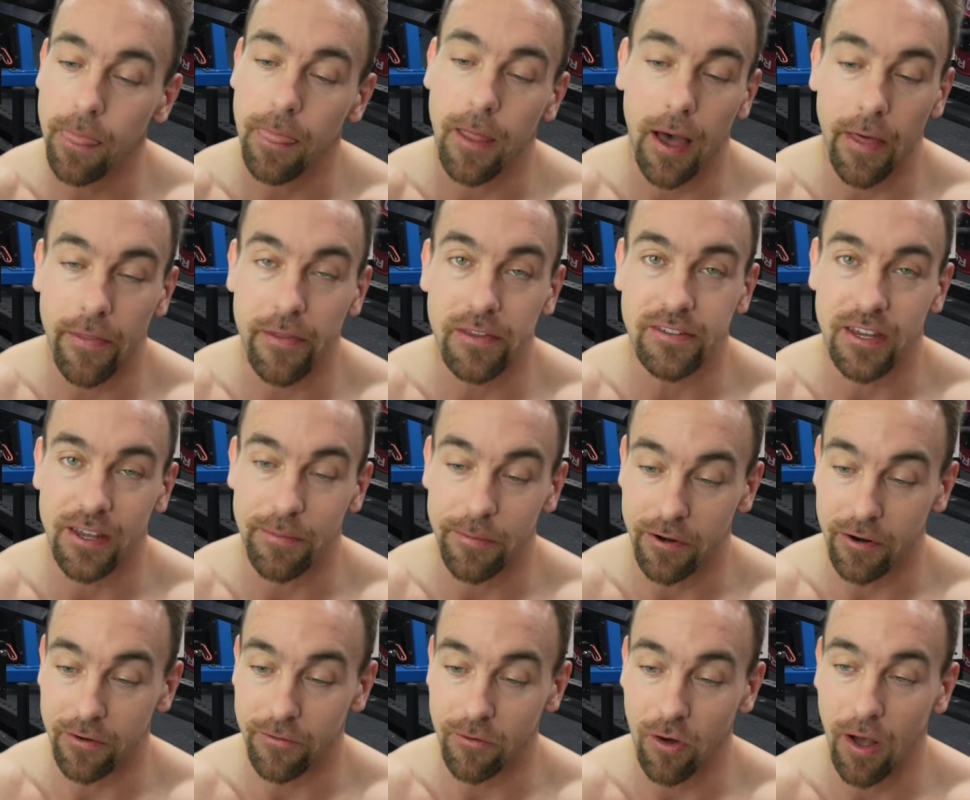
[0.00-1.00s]
On the same
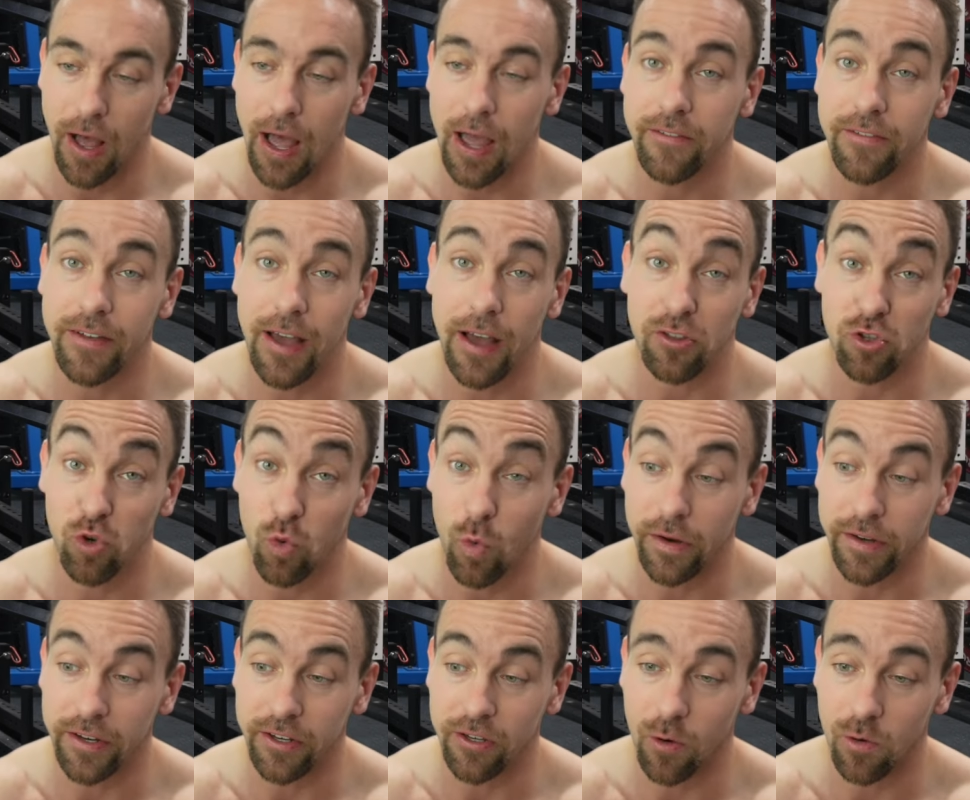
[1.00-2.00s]
interval, I've got
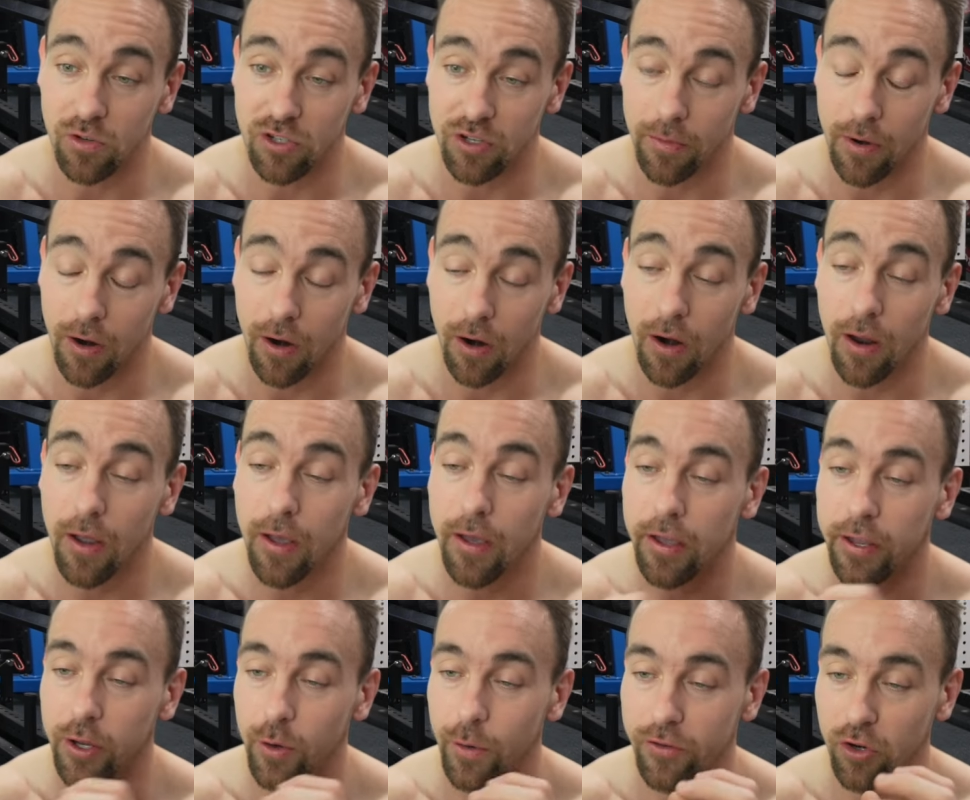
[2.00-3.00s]
20 toes to bar.
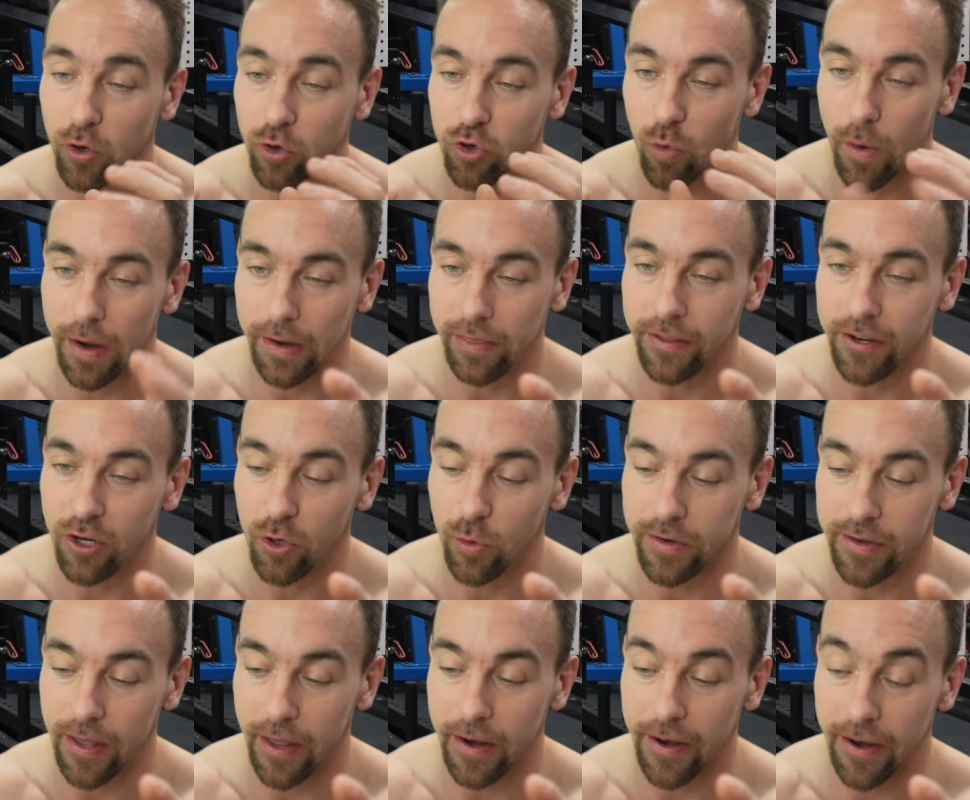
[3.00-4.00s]
You have to go directly into a
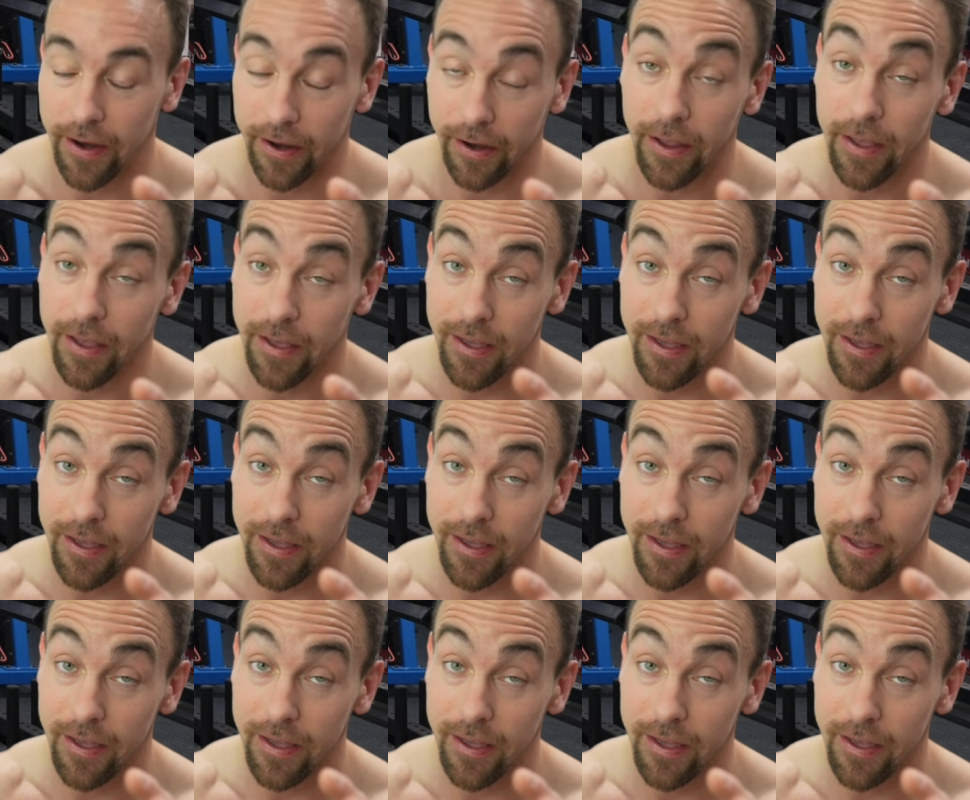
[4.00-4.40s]
dead hang.